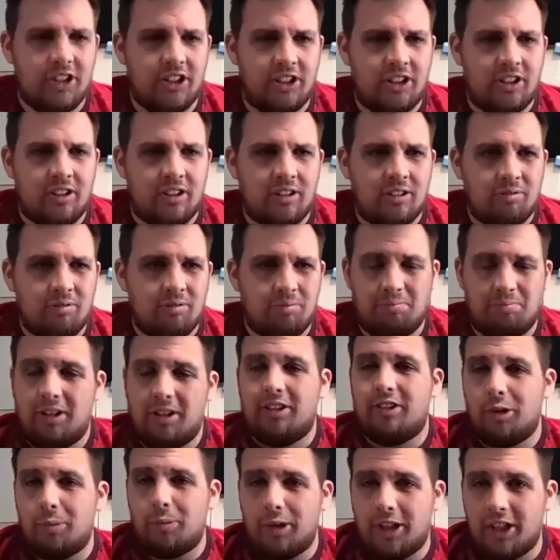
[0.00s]
has been
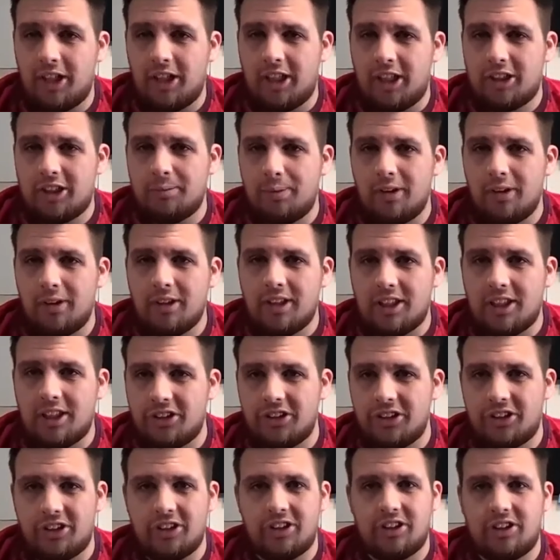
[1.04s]
the Rugby Connection podcast.
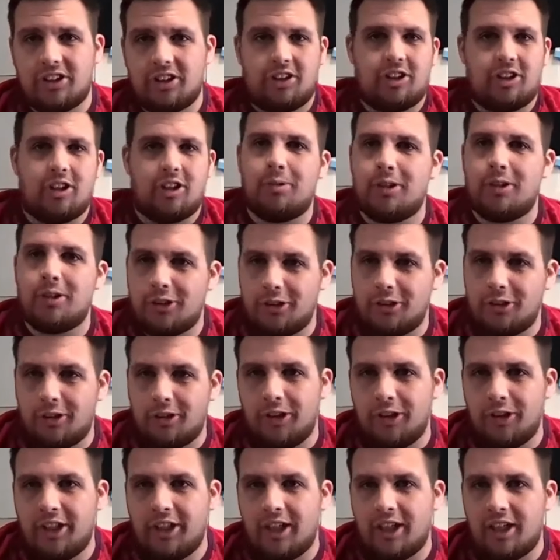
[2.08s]
This is summer tour
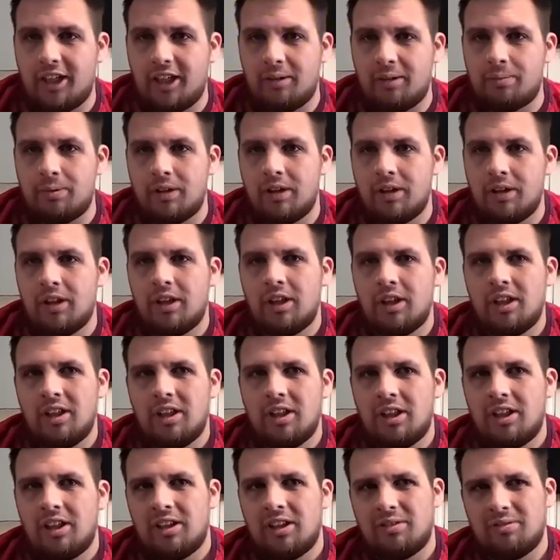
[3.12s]
recap.
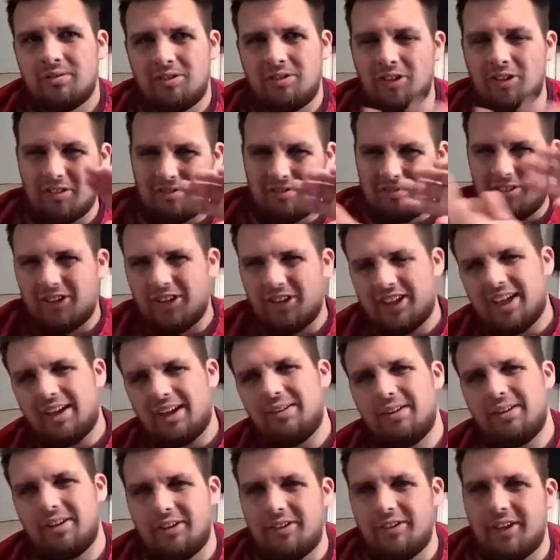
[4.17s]
Not really
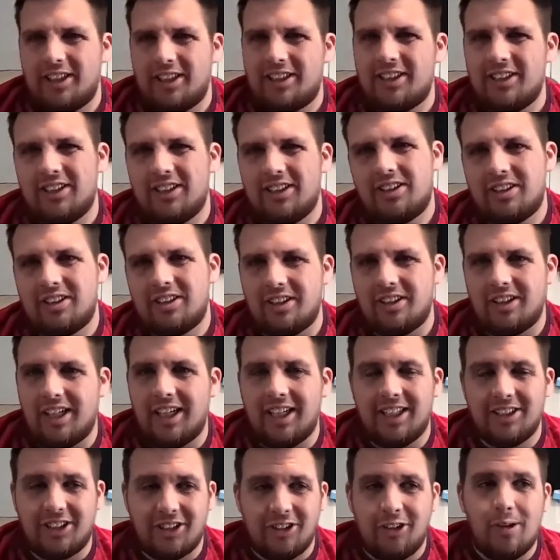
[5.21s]
counting the rest because
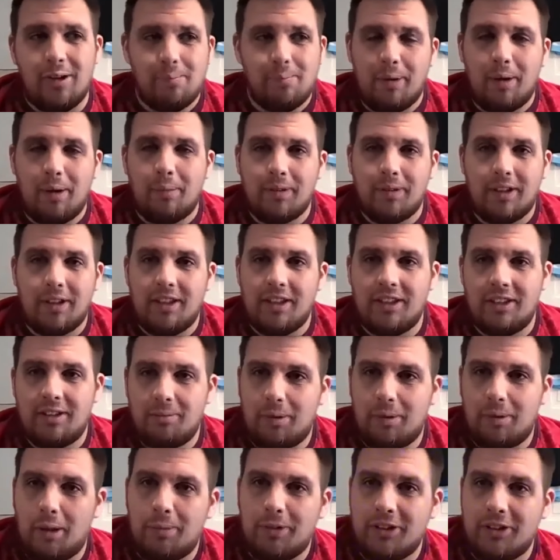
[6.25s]
it's not
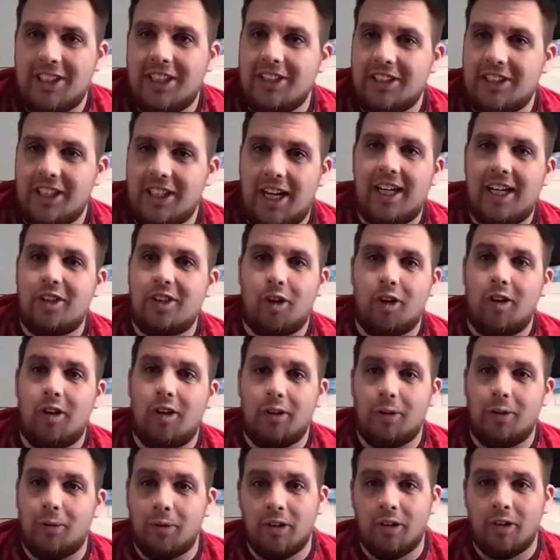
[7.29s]
publicised at
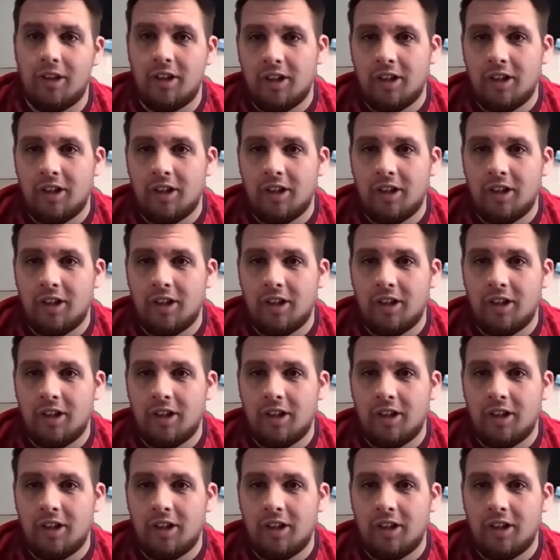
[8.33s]
all.